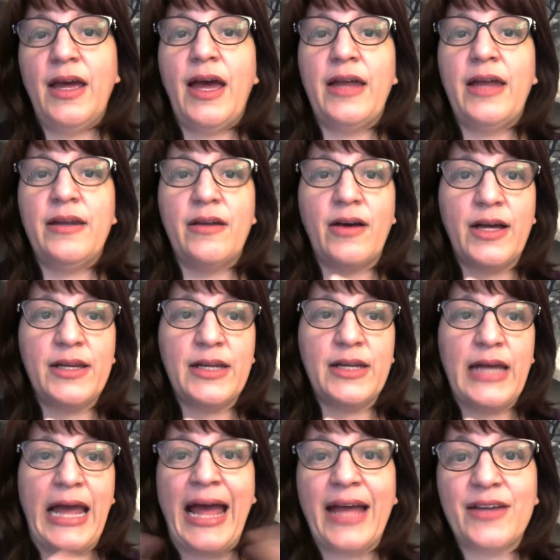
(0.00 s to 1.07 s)
and not
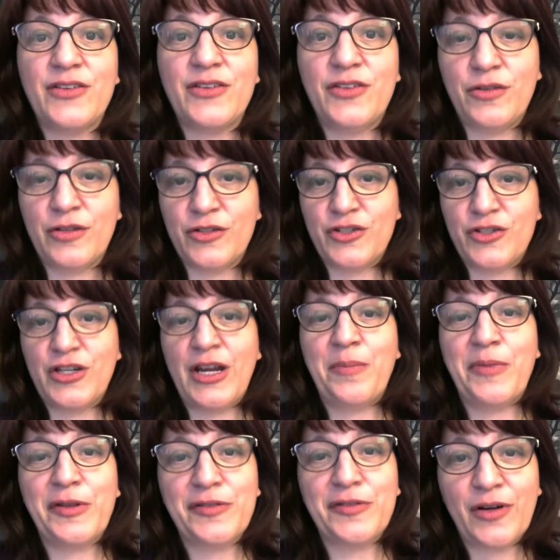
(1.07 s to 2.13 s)
add to the shame
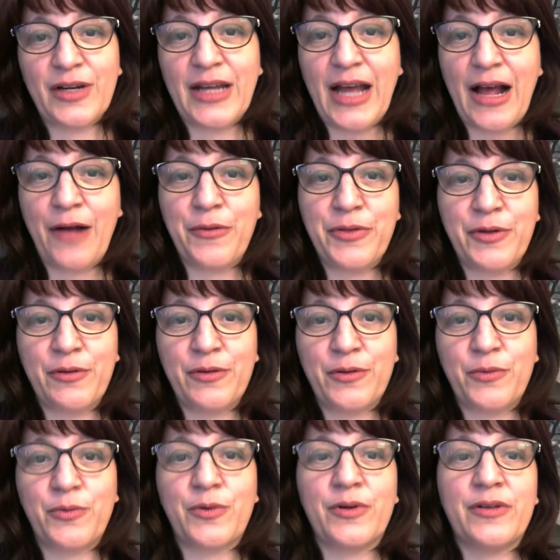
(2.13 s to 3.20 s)
that's already out there in
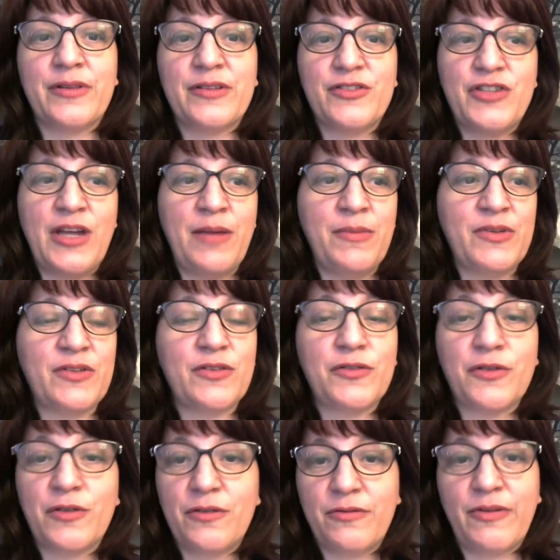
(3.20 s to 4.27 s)
the world? The shame is a
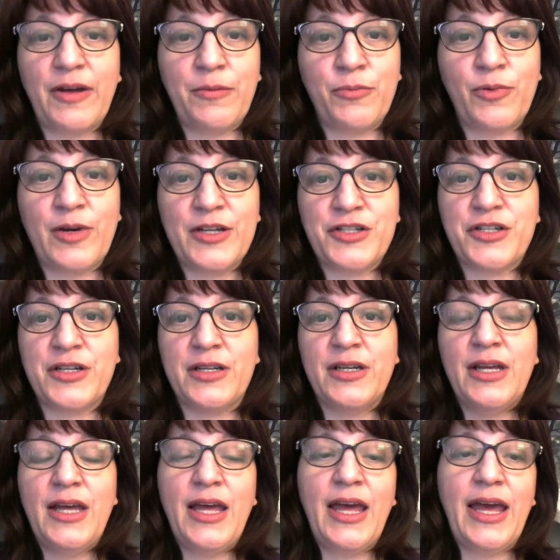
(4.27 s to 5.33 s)
certain vibration.
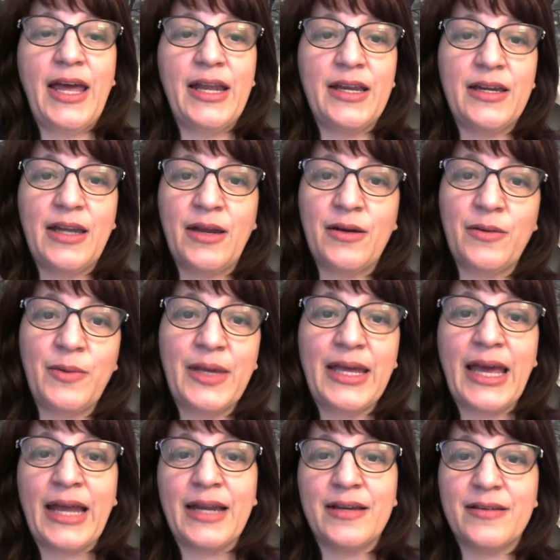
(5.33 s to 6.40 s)
And we
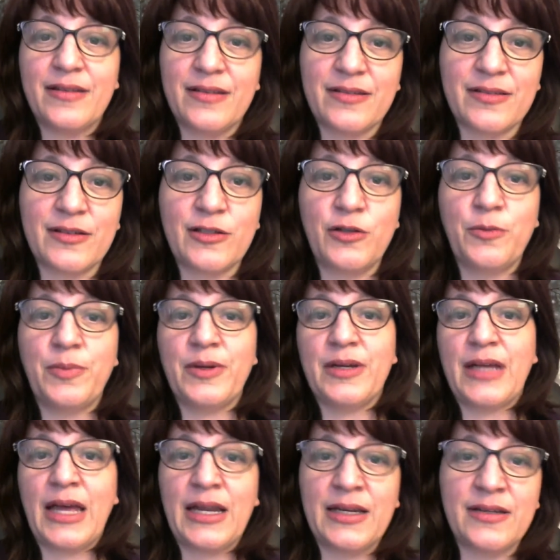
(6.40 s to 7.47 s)
get into this loop and
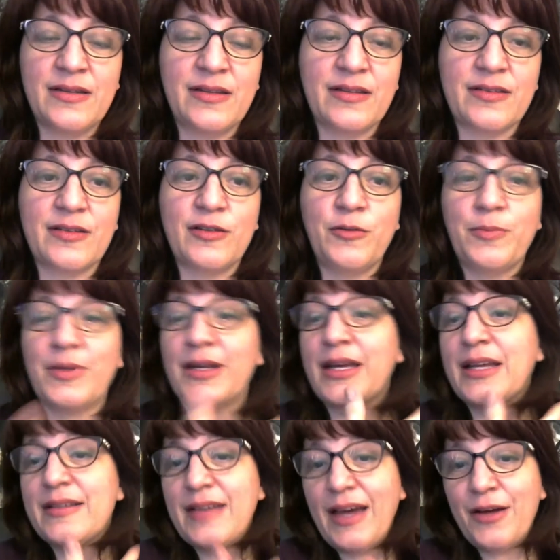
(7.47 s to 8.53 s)
it
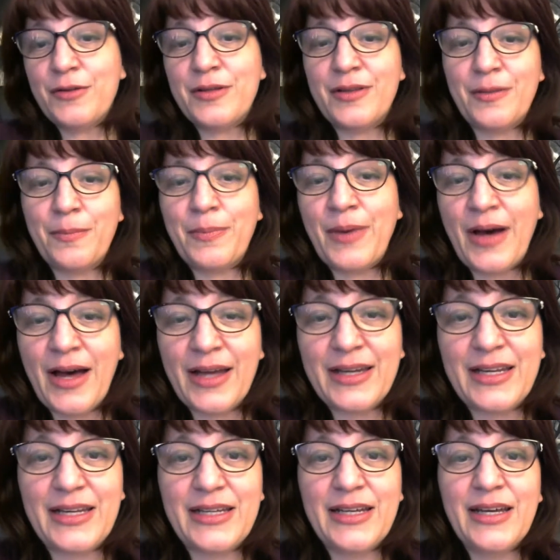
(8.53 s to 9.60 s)
gets held in the
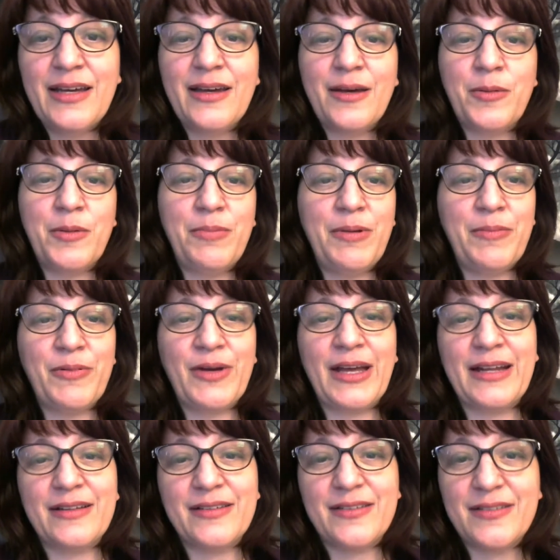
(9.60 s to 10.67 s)
body. I mean, people
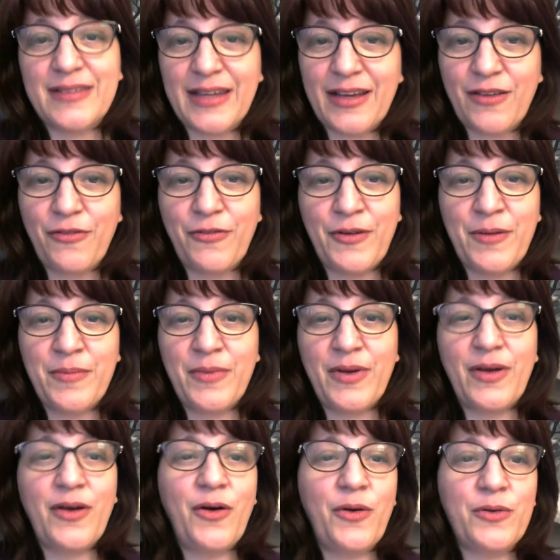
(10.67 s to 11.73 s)
get sick from
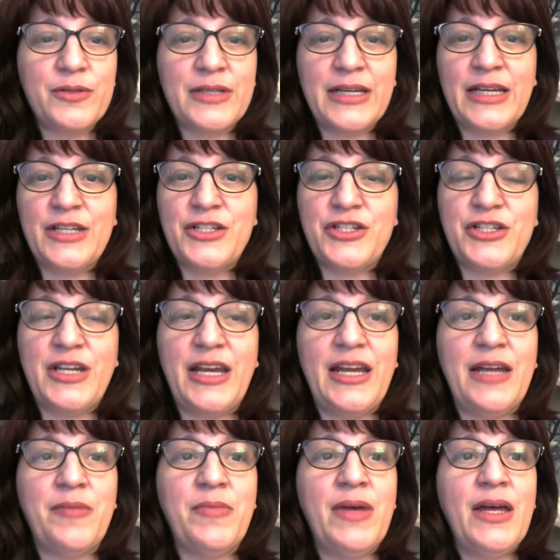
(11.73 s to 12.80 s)
holding in
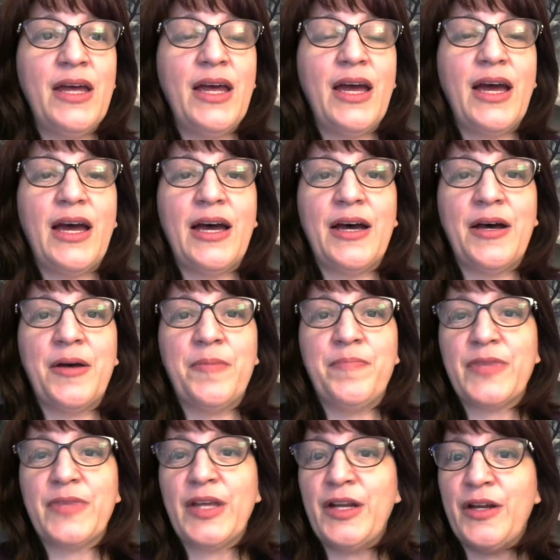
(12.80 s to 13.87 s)
shame. And
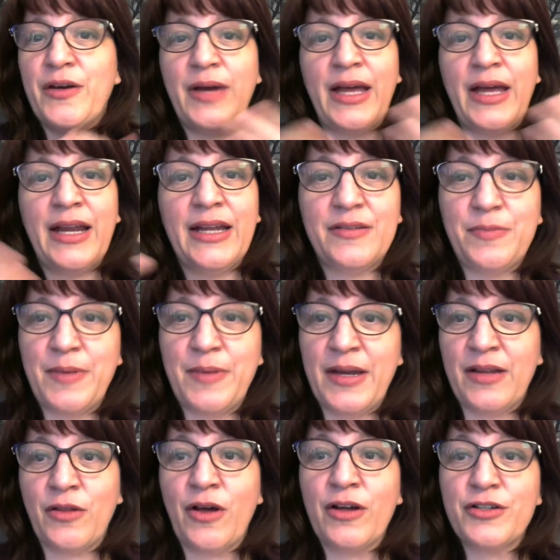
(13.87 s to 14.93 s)
it's been
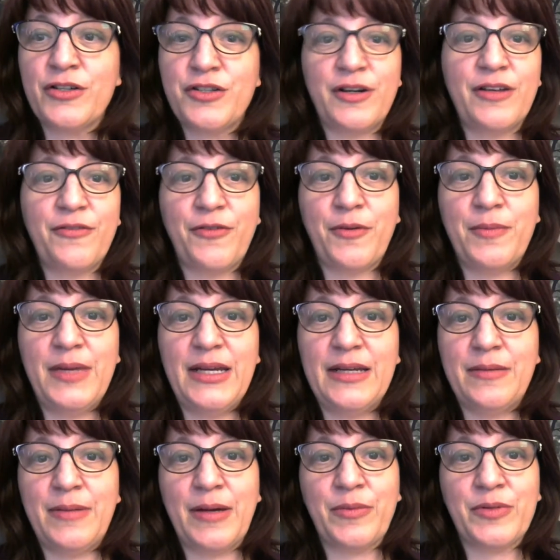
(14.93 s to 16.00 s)
a long journey for me
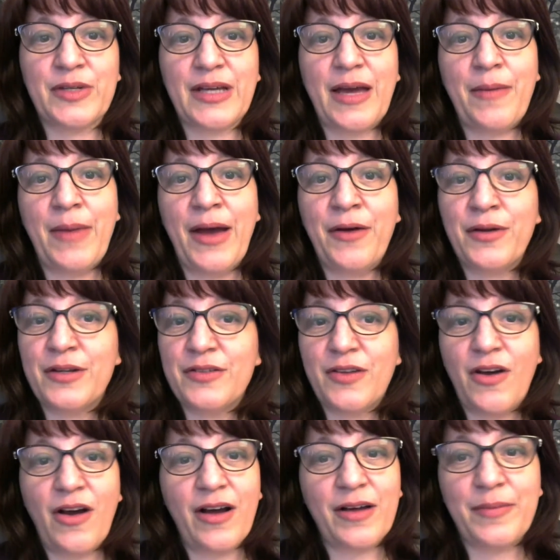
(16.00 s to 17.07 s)
to be able to come out and
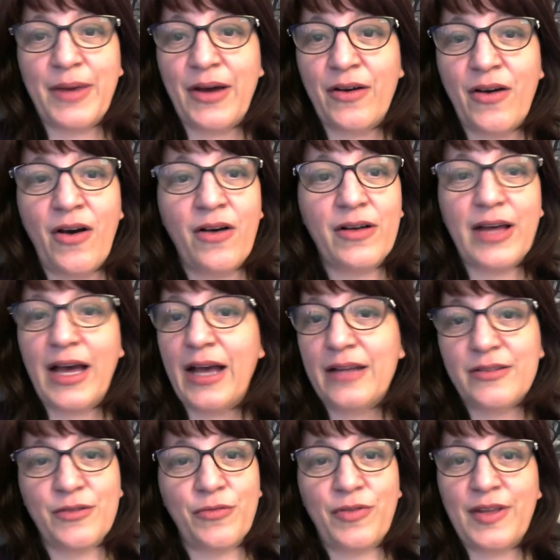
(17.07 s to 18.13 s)
talk about all
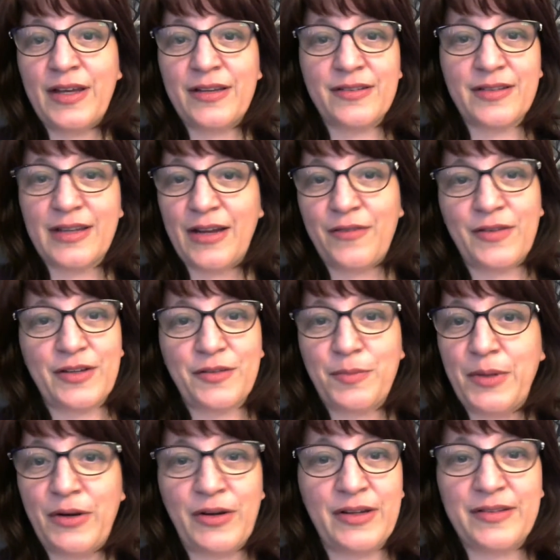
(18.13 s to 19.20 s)
kinds of things that I've
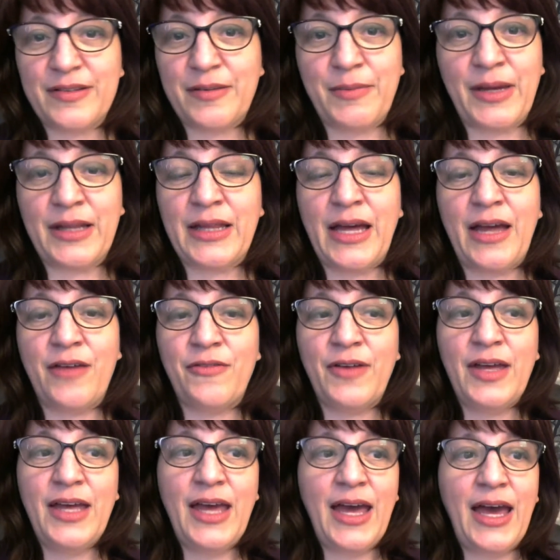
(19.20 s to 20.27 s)
experienced in my life.
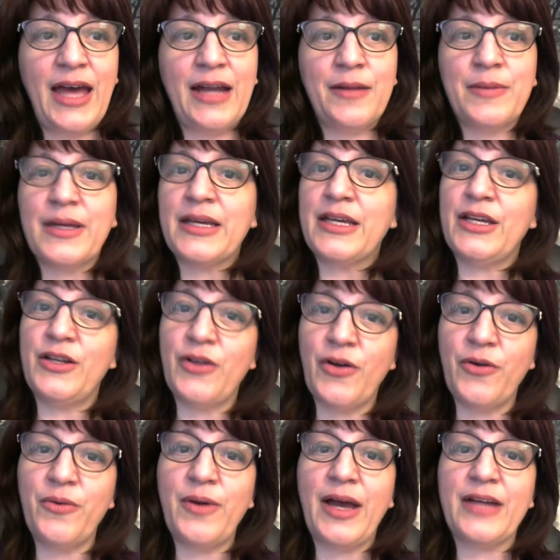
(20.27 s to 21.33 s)
And I'm like,
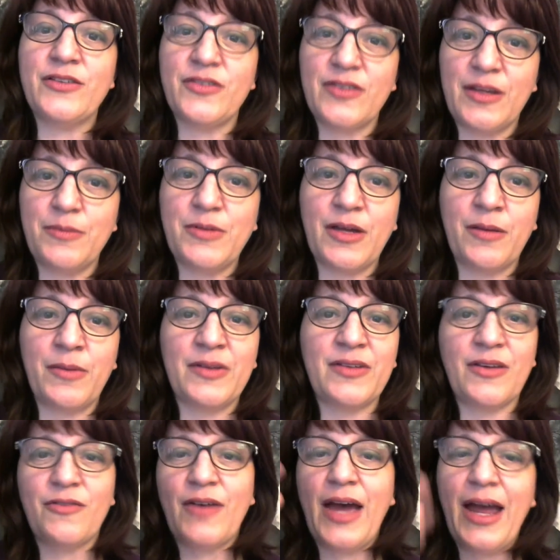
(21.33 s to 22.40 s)
I just keep telling
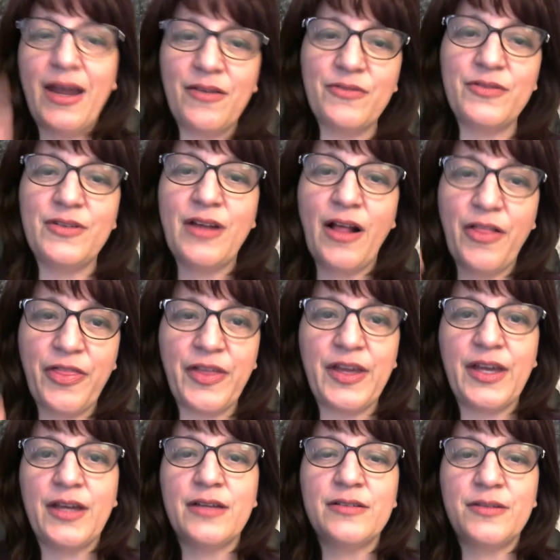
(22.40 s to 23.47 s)
myself, I have
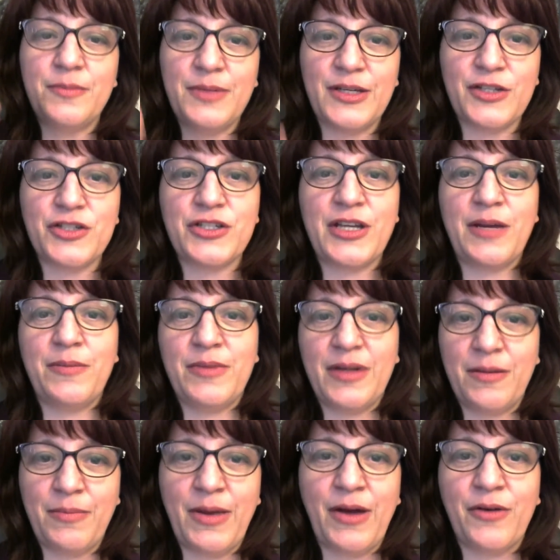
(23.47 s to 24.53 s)
nothing to be ashamed
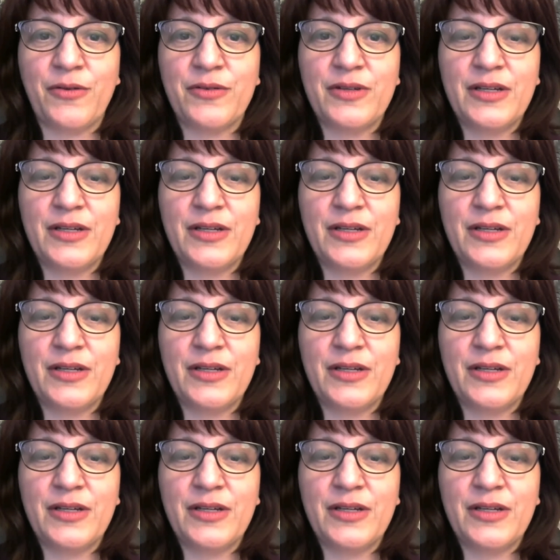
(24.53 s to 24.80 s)
about.